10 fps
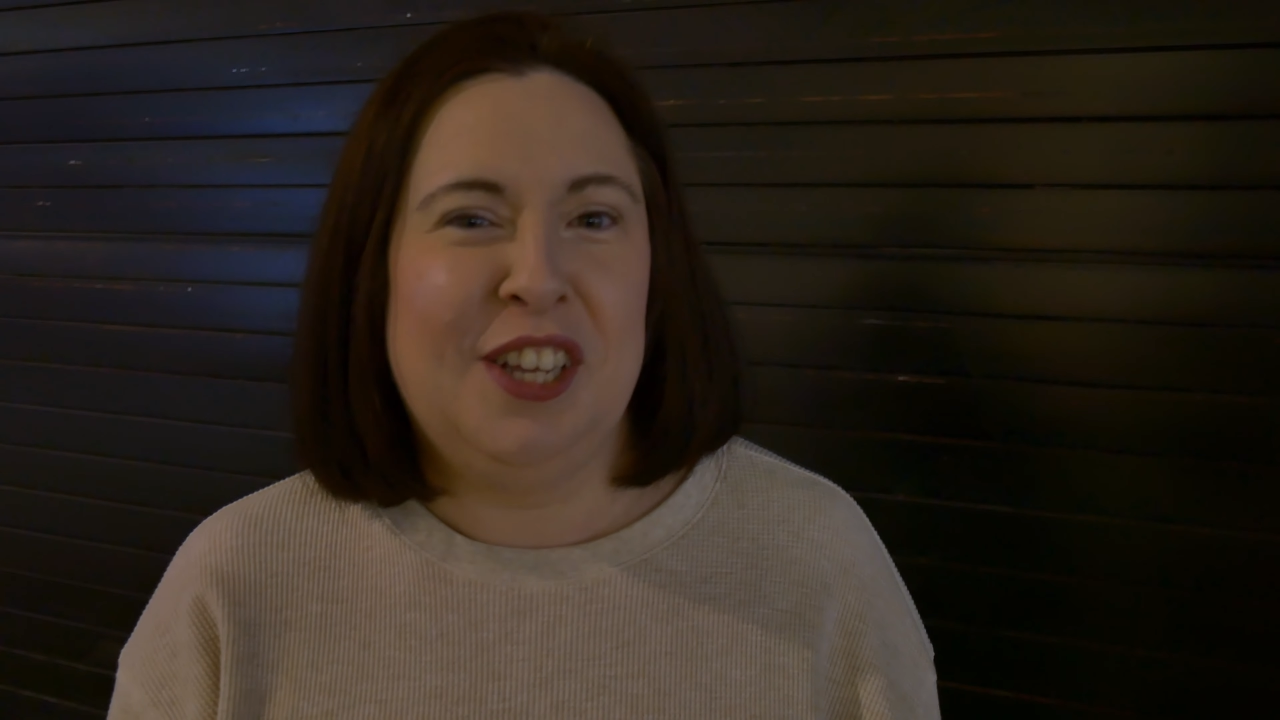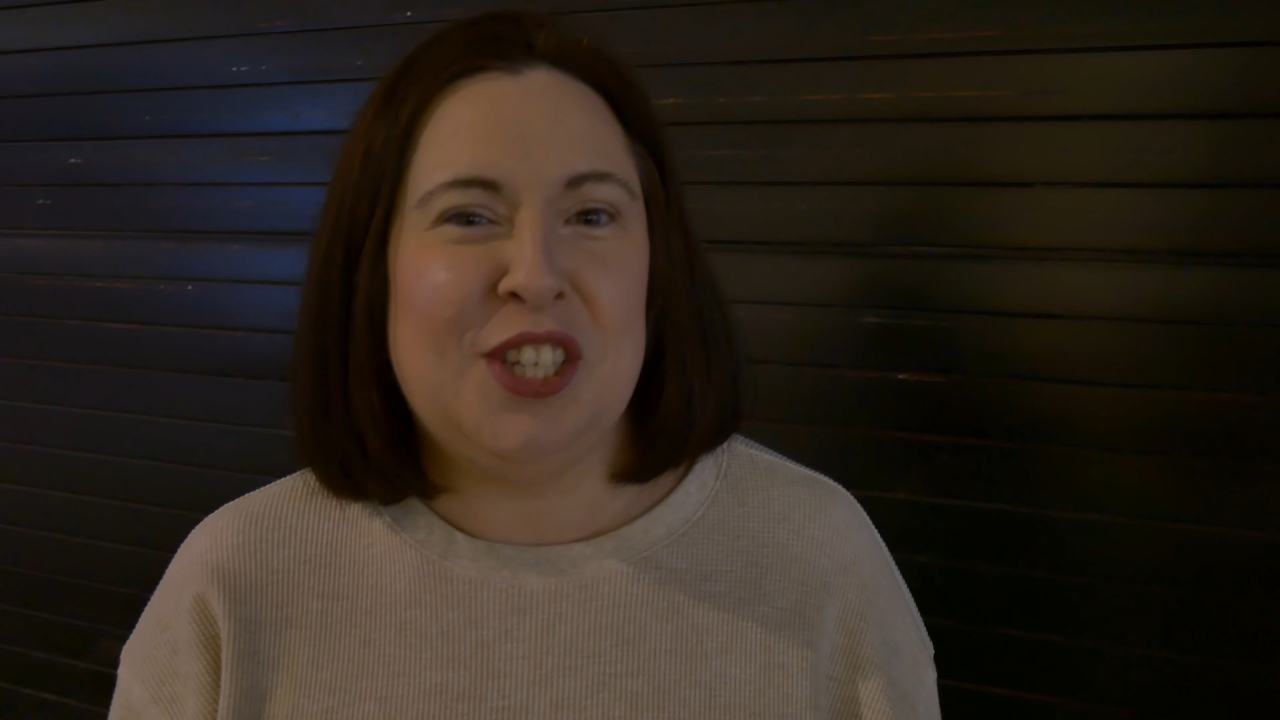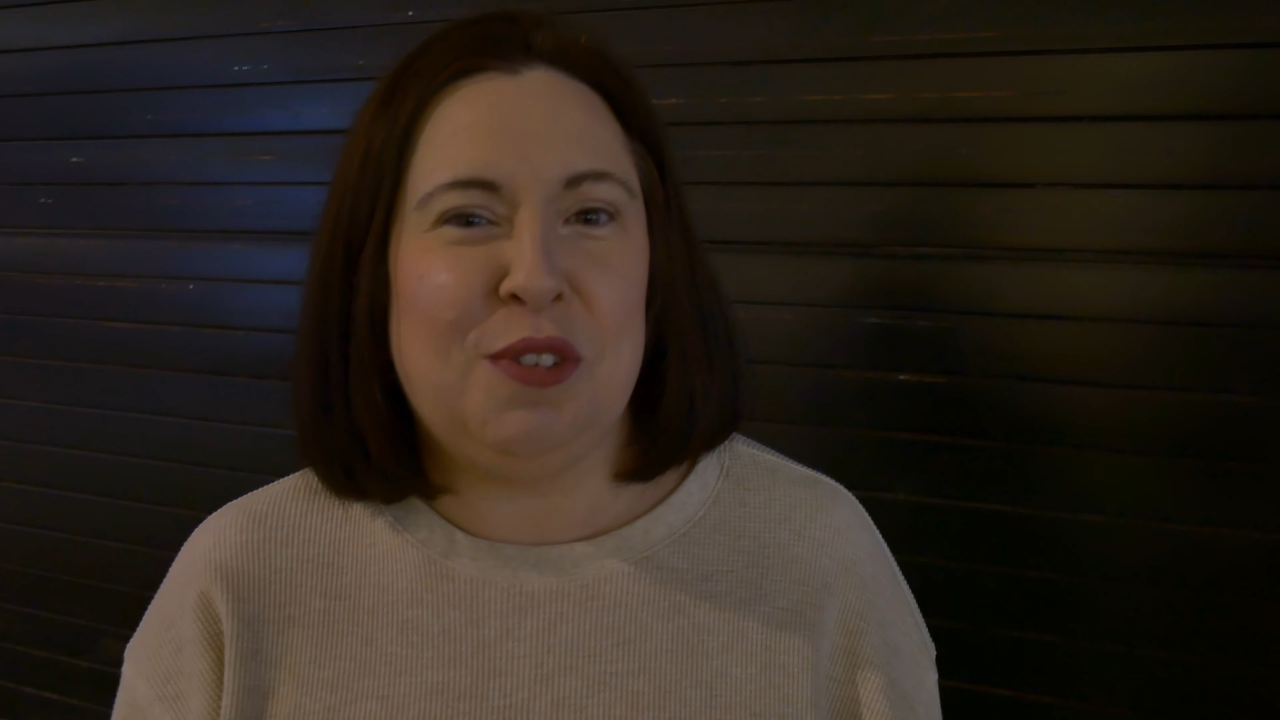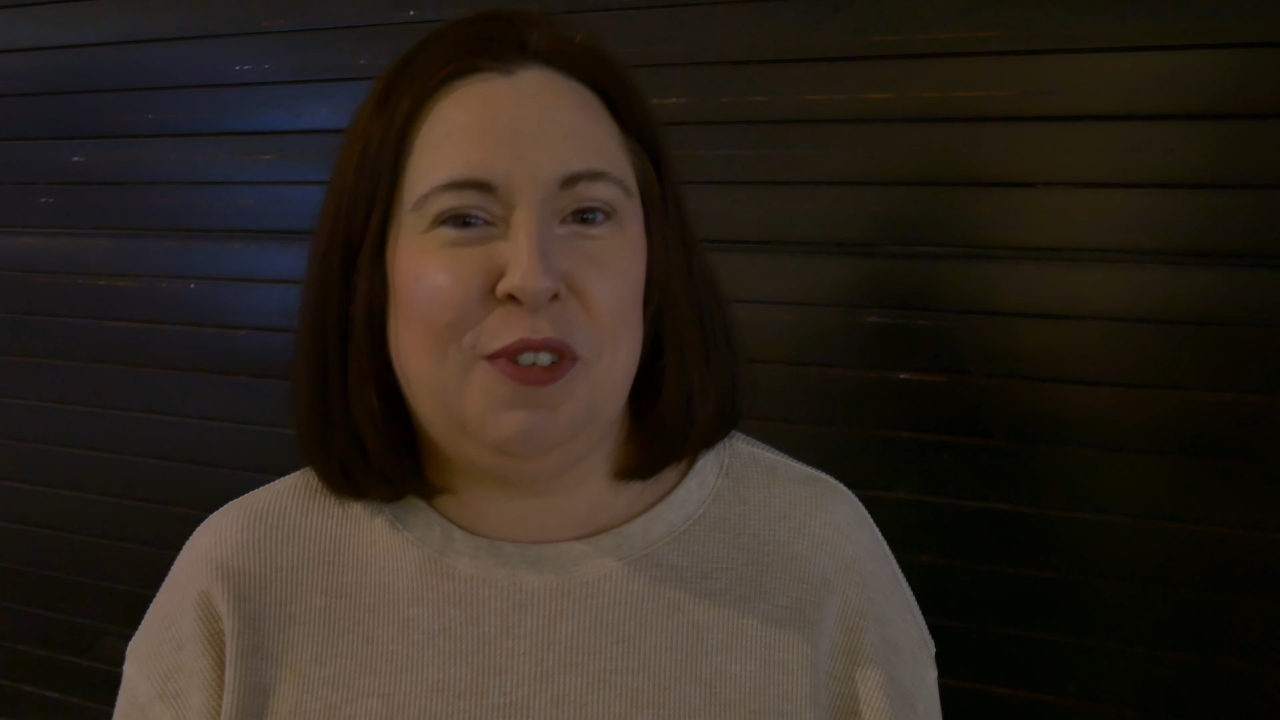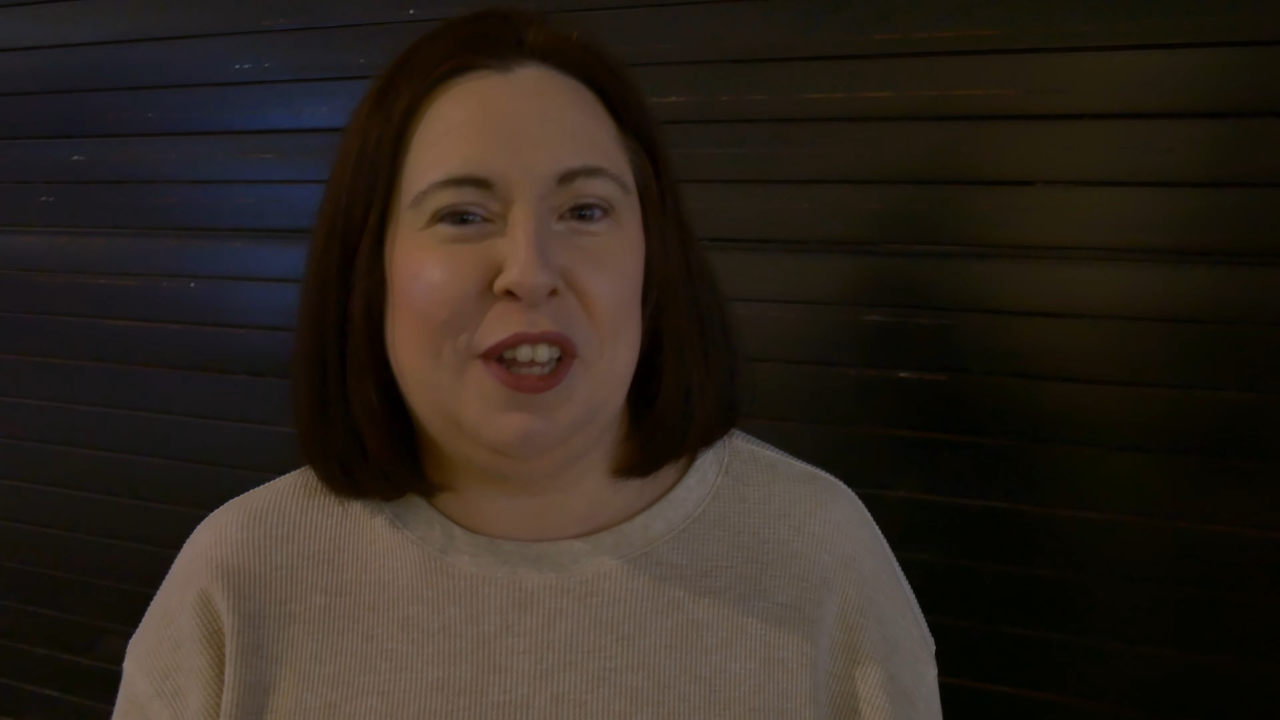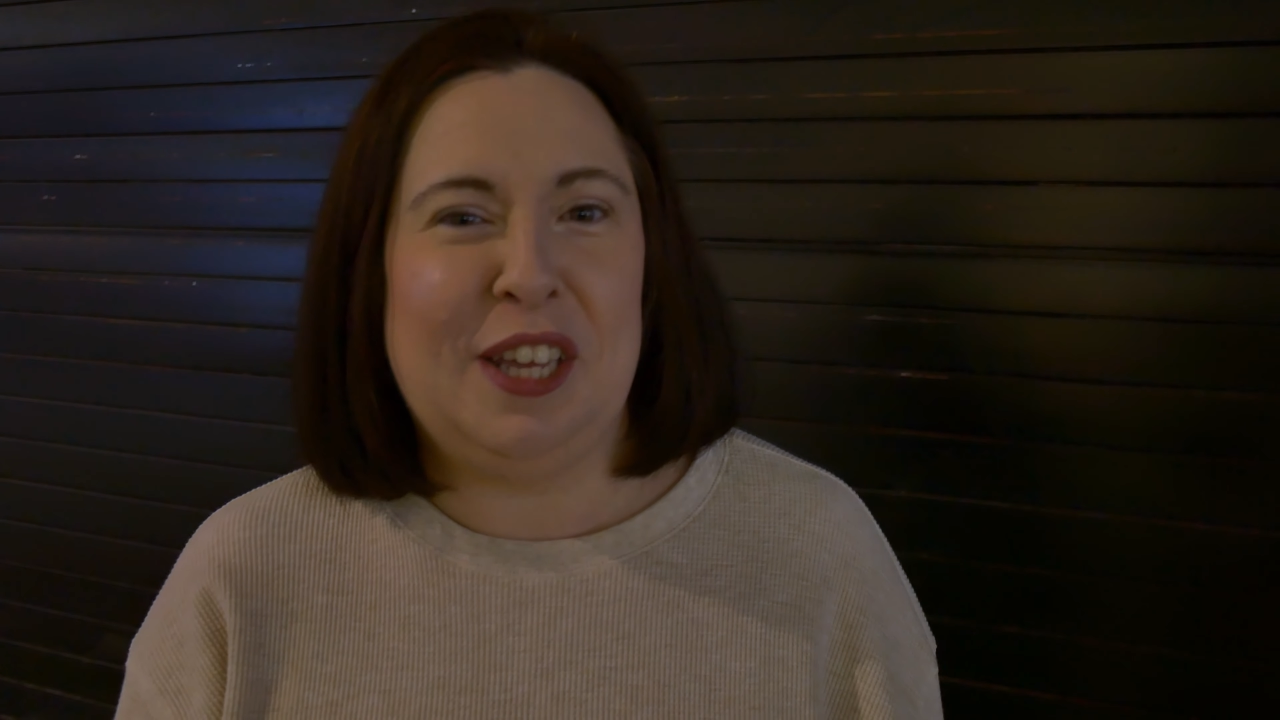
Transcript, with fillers: to fill